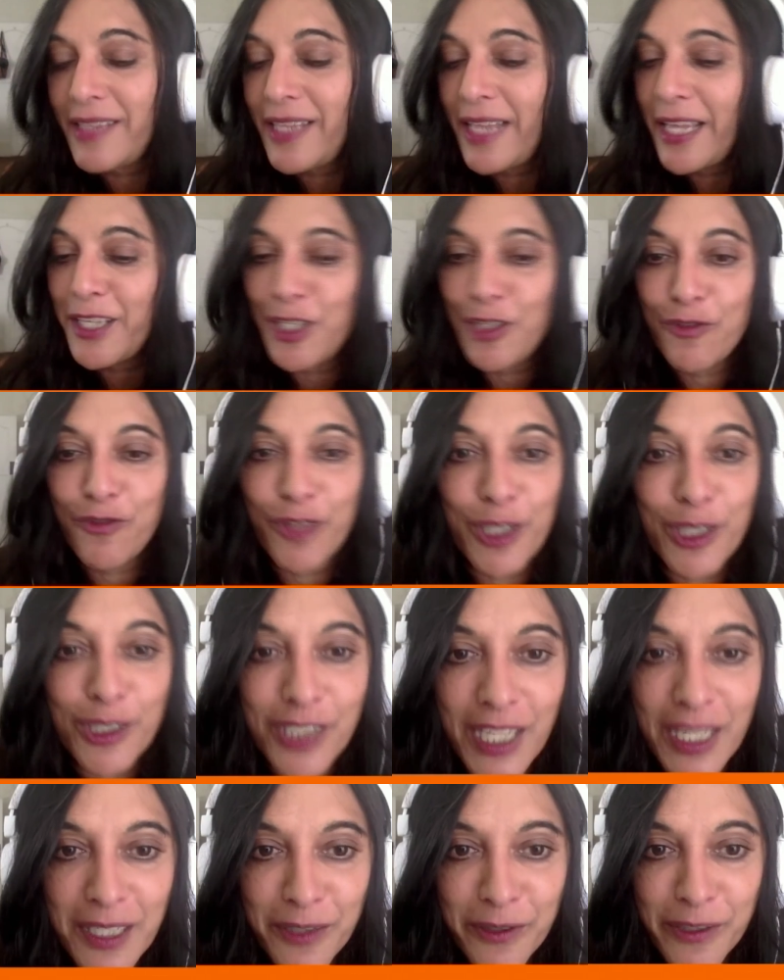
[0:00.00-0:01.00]
Thank you for your
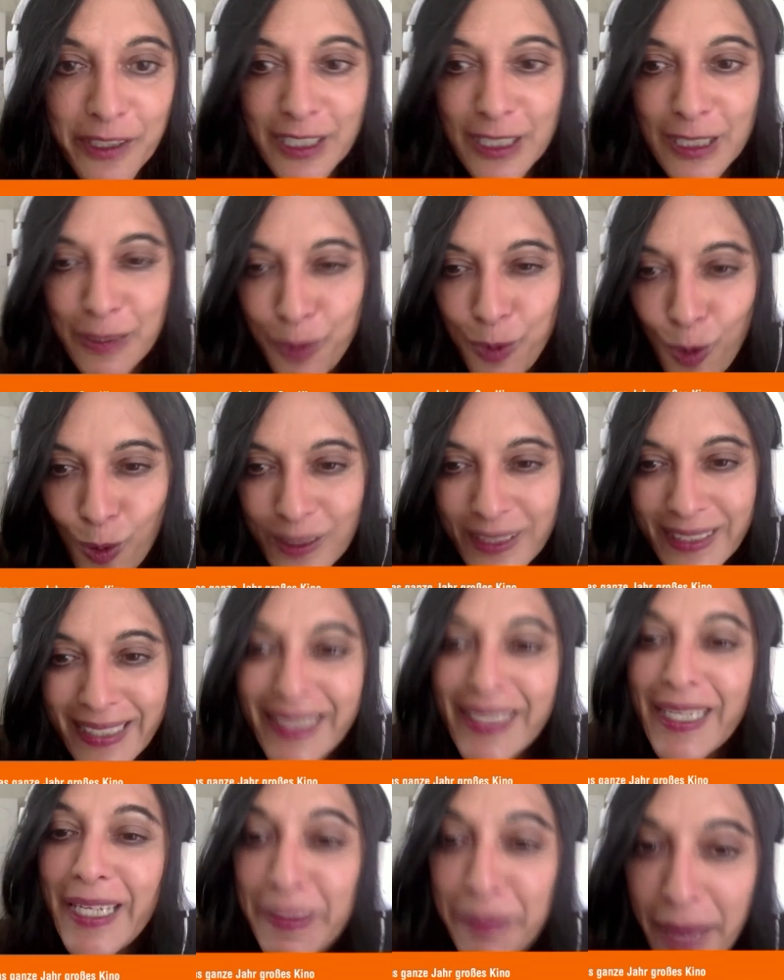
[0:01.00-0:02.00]
generous support
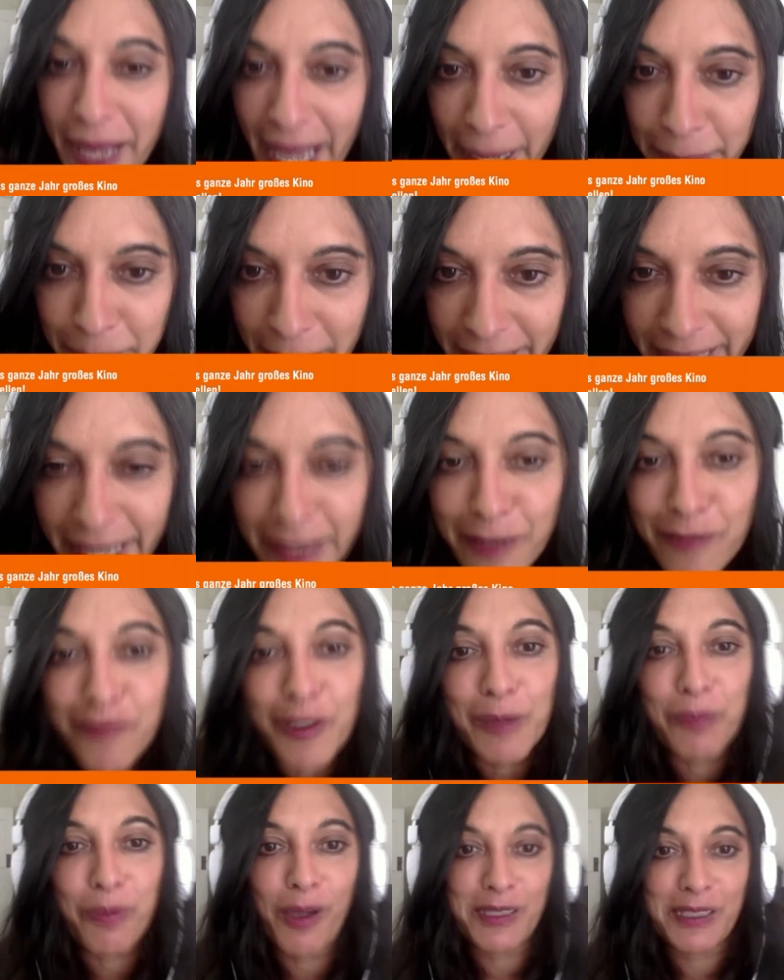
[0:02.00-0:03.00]
in making the
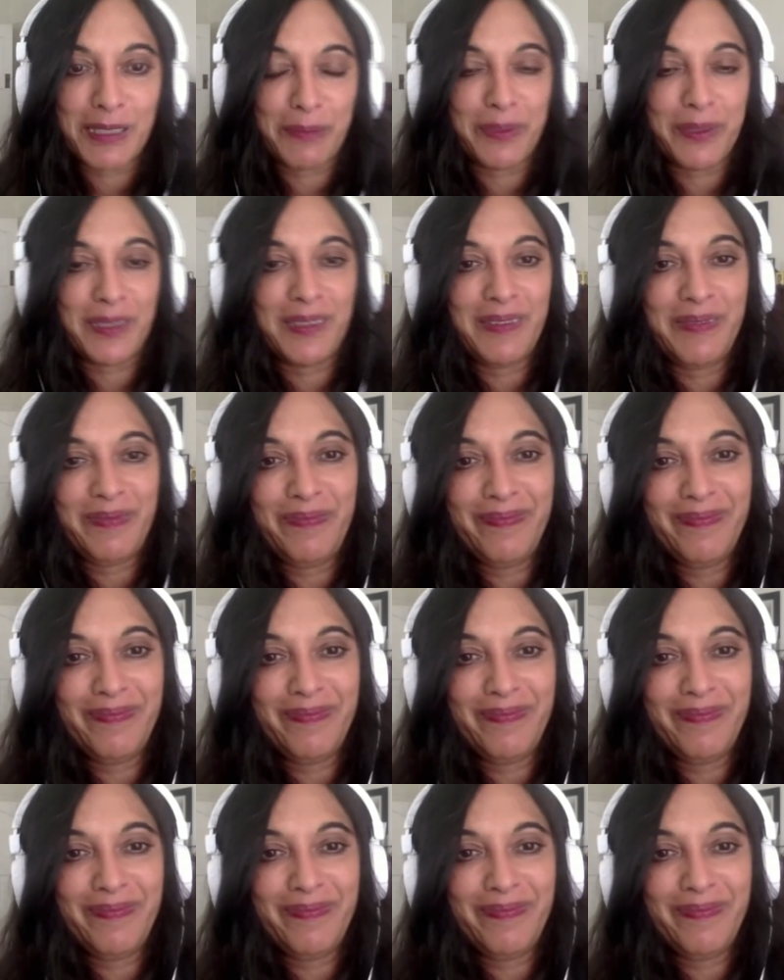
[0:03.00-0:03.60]
film possible.